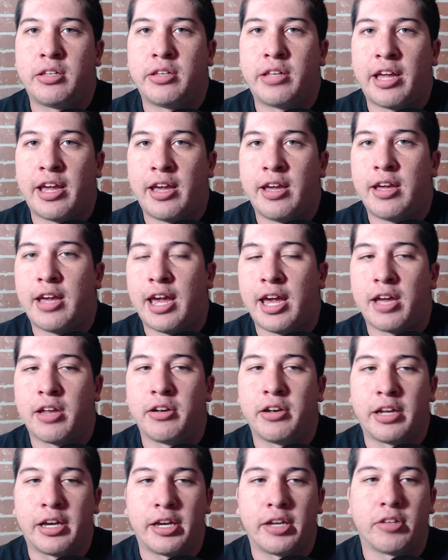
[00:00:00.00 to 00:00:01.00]
day
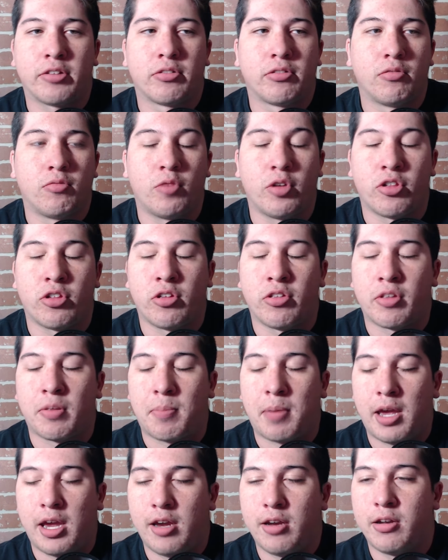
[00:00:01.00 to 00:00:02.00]
and night, which is a
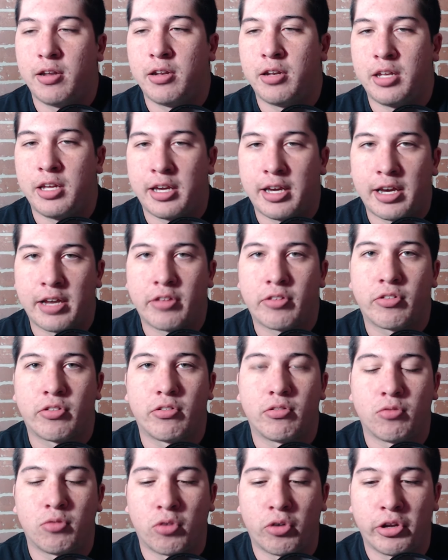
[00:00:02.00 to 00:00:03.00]
pain in the
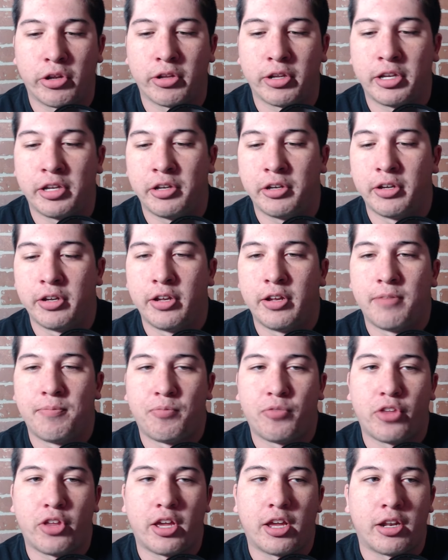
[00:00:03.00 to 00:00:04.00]
ass royally,
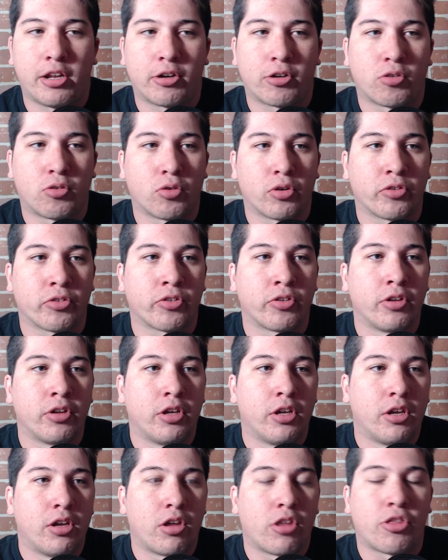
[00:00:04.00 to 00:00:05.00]
and of course
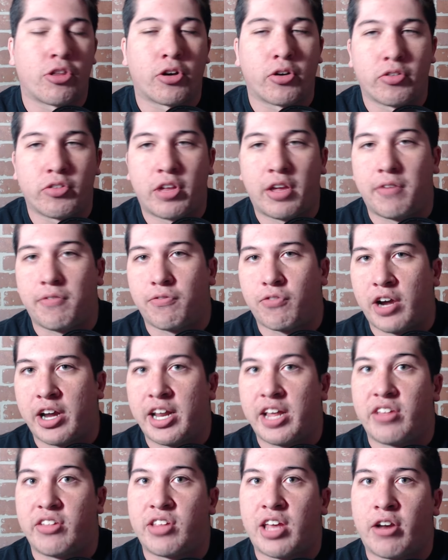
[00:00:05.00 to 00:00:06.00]
Thursday,
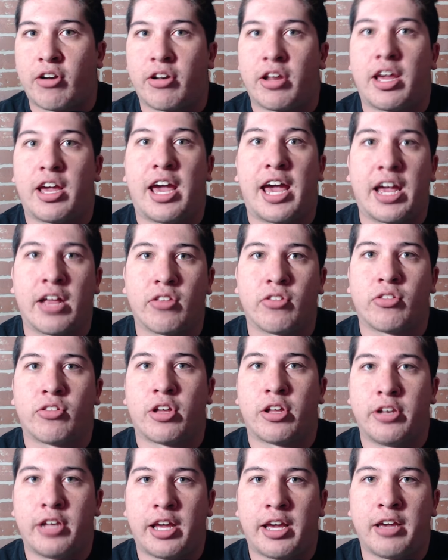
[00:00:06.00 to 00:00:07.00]
Friday, Saturday, and
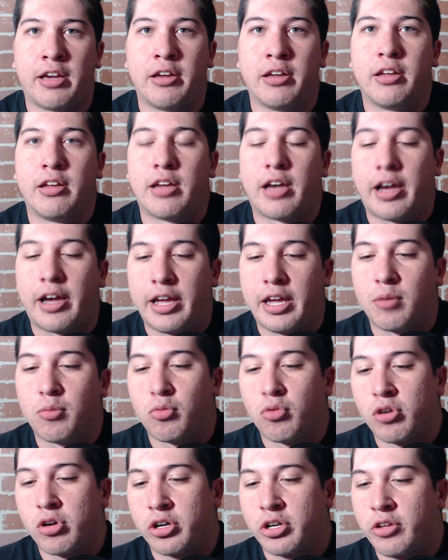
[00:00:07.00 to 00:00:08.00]
Sunday I
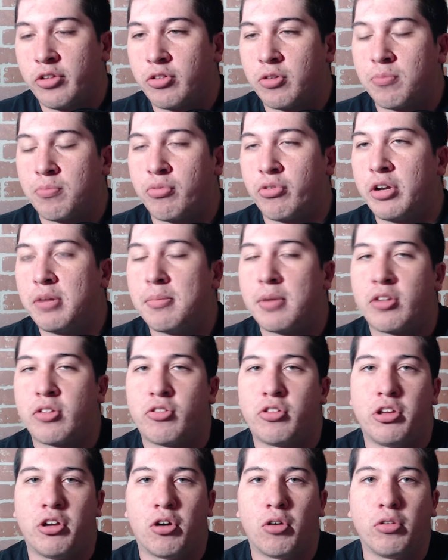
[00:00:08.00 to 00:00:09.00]
am working. So pretty
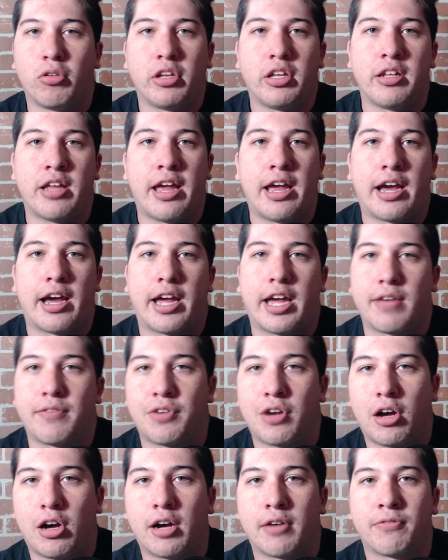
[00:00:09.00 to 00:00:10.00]
much the only day I
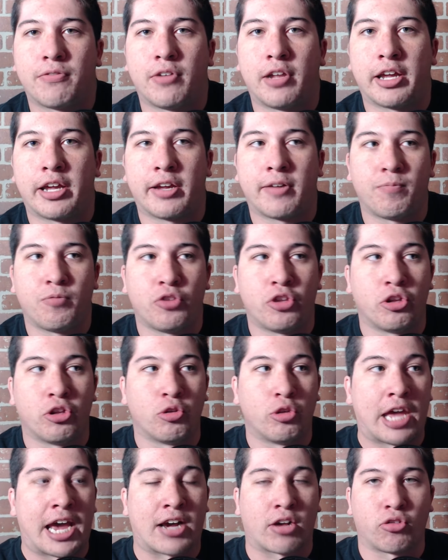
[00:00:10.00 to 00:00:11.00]
have off, like to
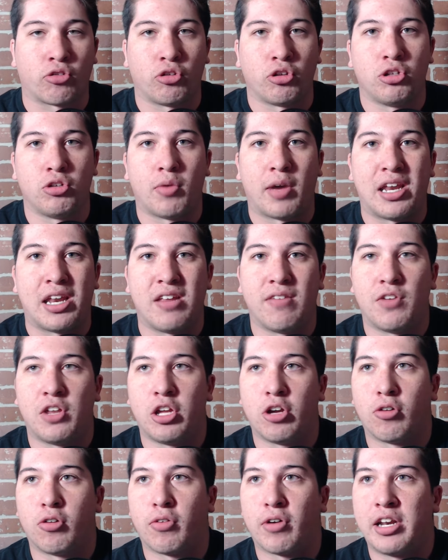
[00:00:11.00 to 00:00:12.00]
actually do any
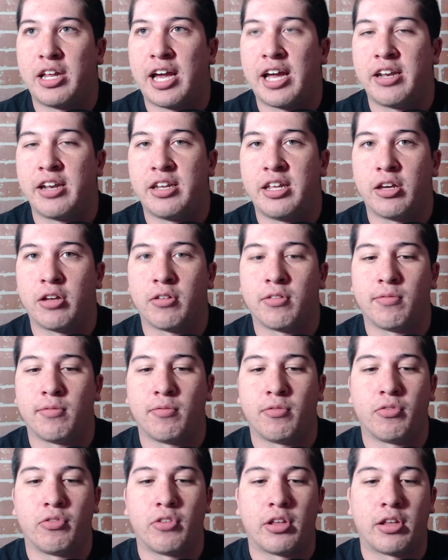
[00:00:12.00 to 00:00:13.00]
video or any idea
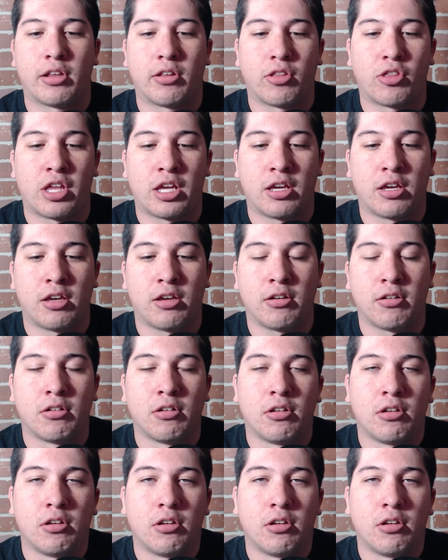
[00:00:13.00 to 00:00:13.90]
thinking,